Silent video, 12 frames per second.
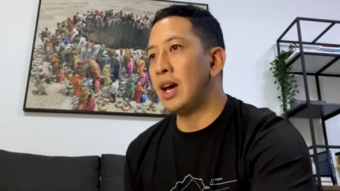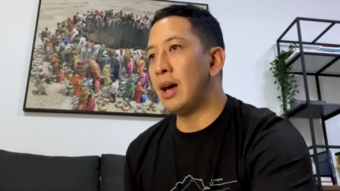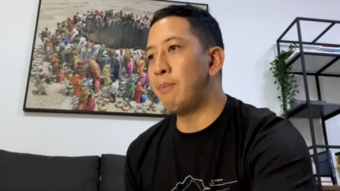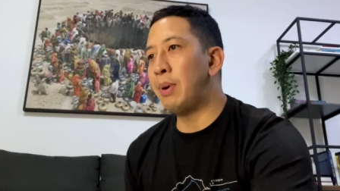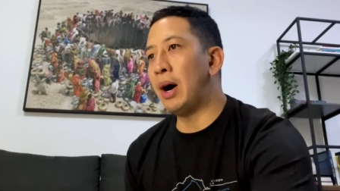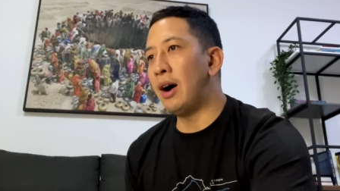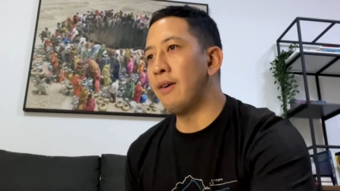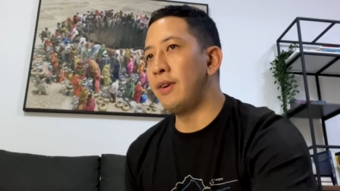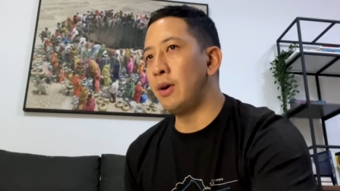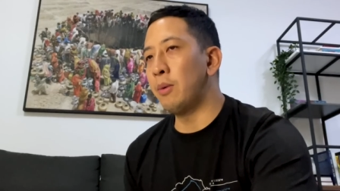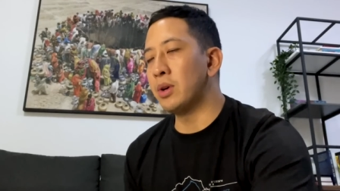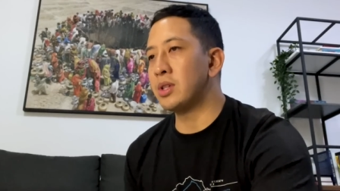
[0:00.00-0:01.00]
and part of
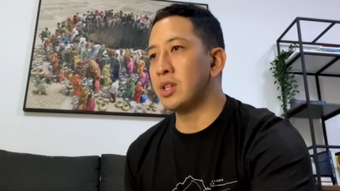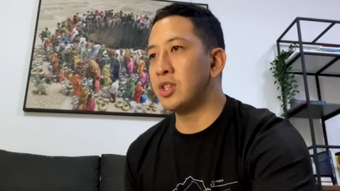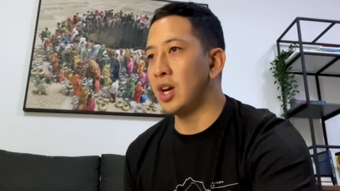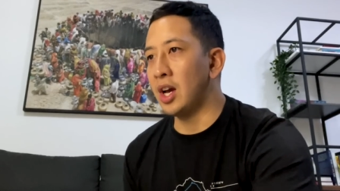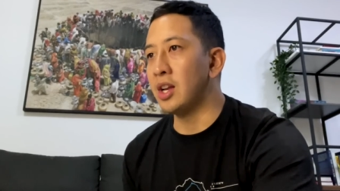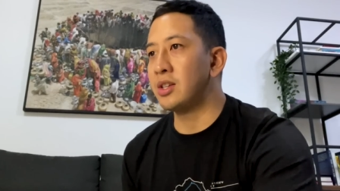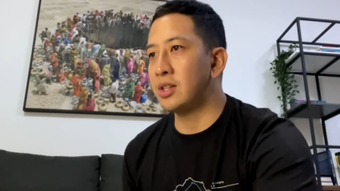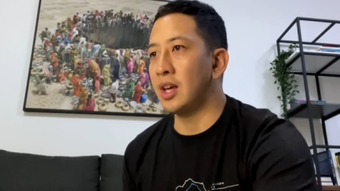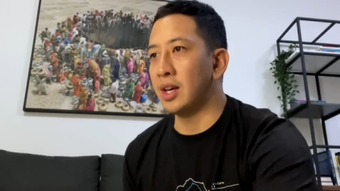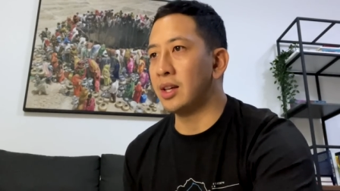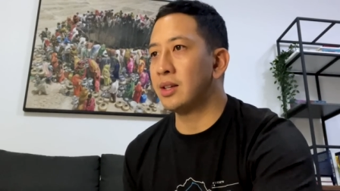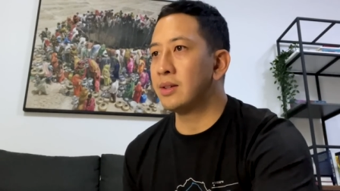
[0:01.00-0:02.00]
it was the church thing.